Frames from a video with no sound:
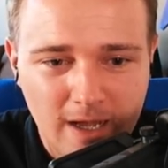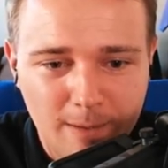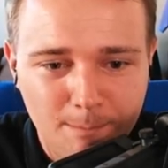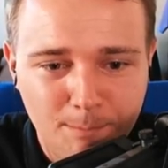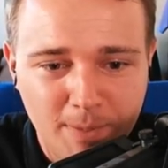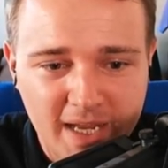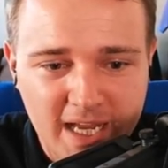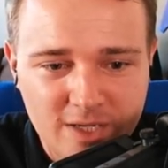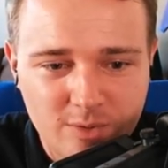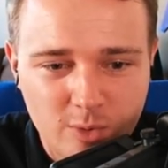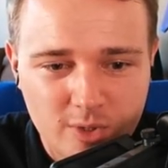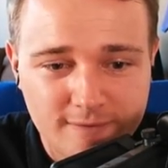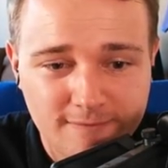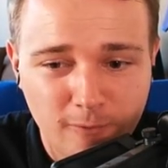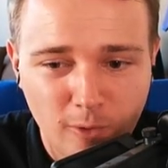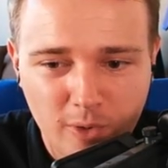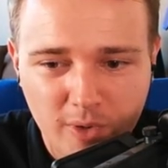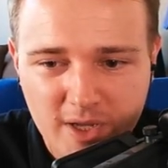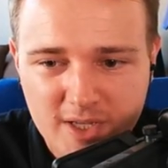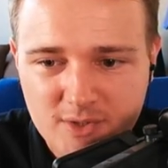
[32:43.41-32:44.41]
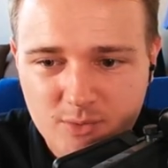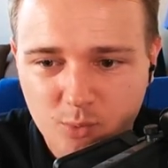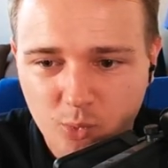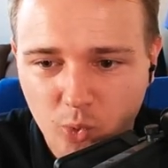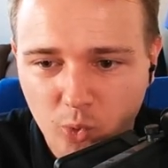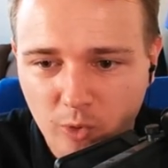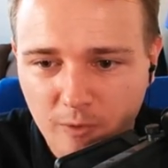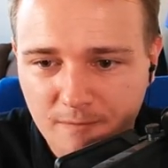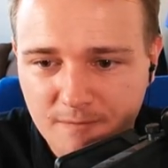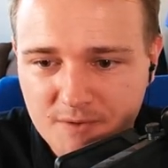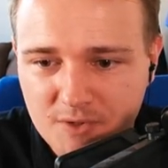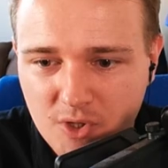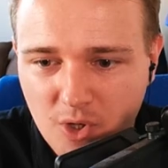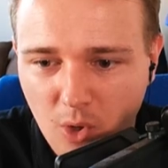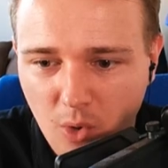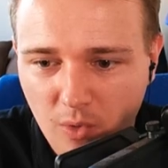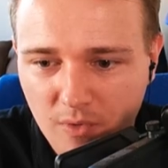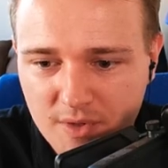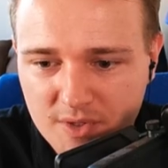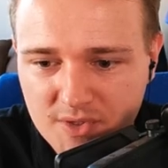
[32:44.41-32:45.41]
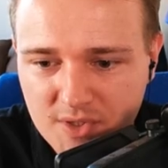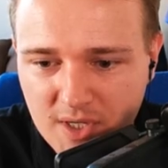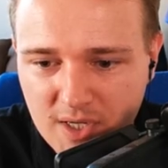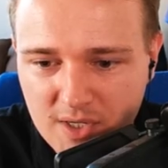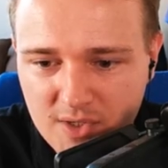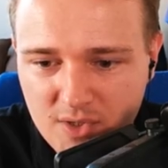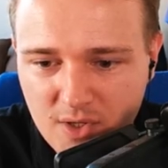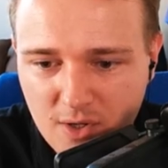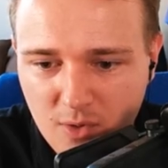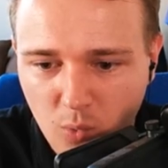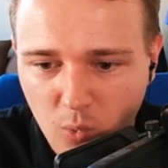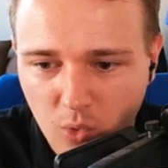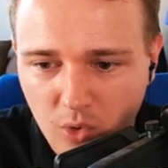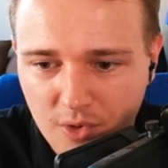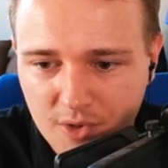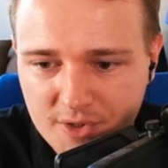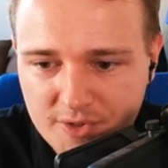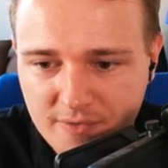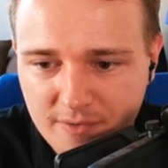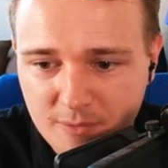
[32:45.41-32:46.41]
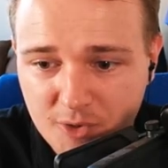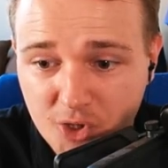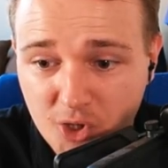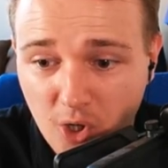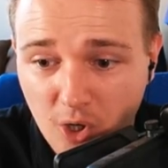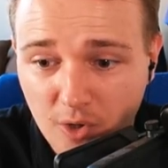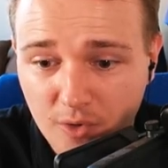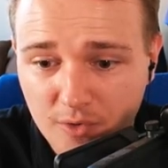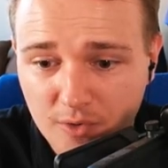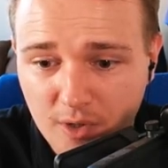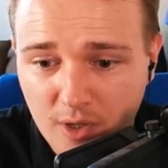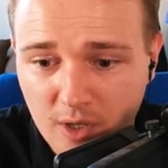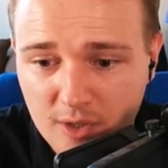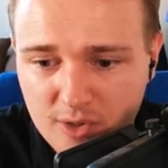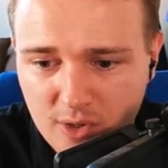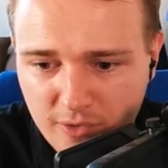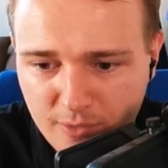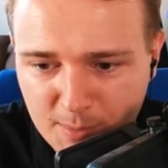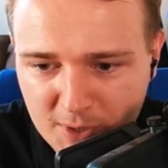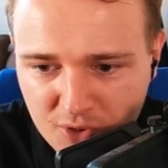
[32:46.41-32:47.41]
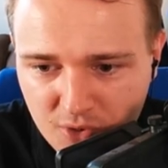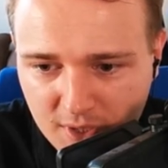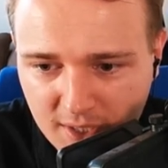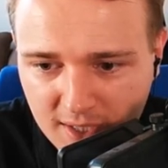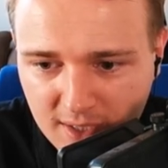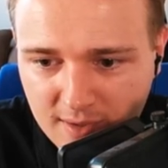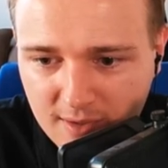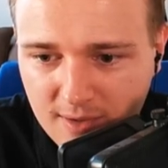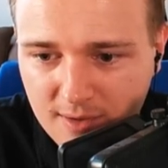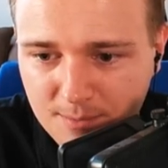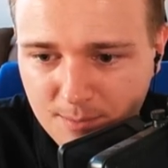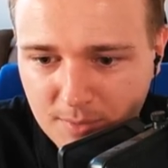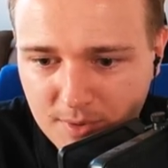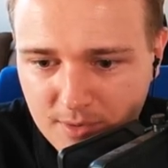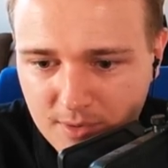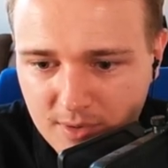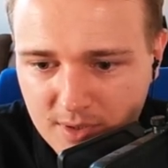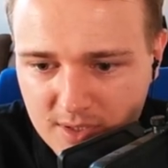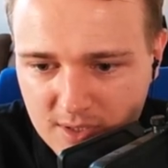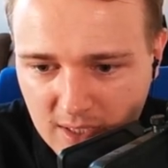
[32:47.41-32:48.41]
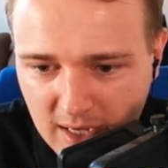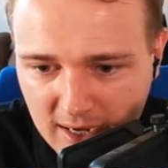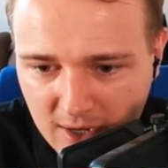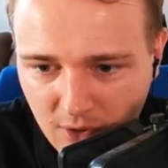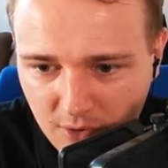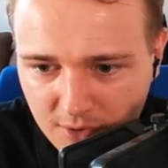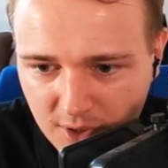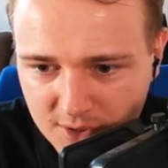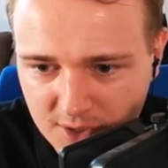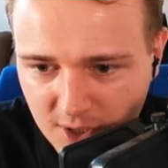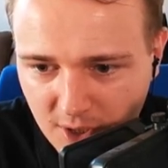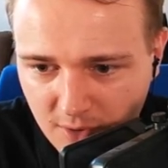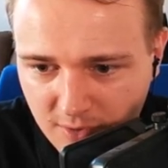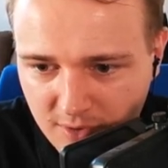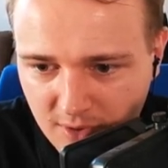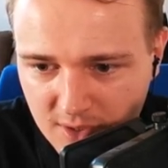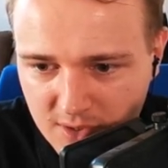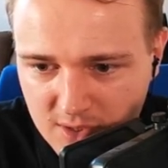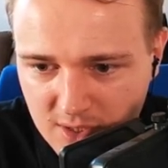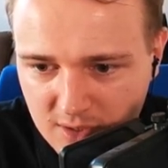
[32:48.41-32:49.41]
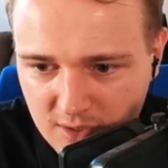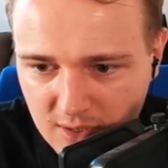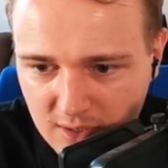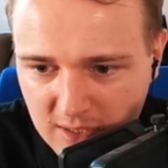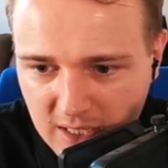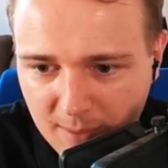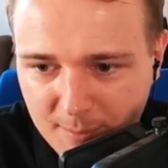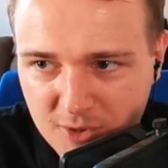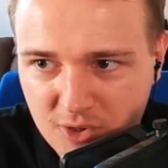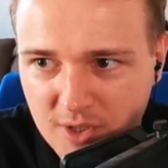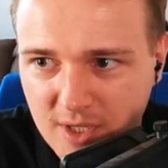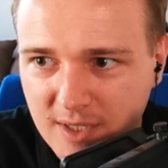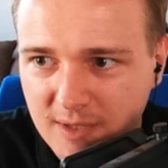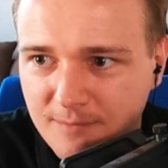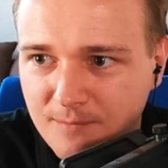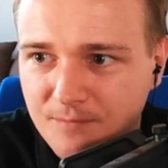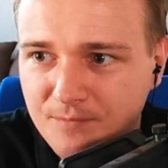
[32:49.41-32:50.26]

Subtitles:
Biggest one was 4-0 against Wolves. Goal of the season was from from Mitchell King. Hang on, I don't know. Mitchell King.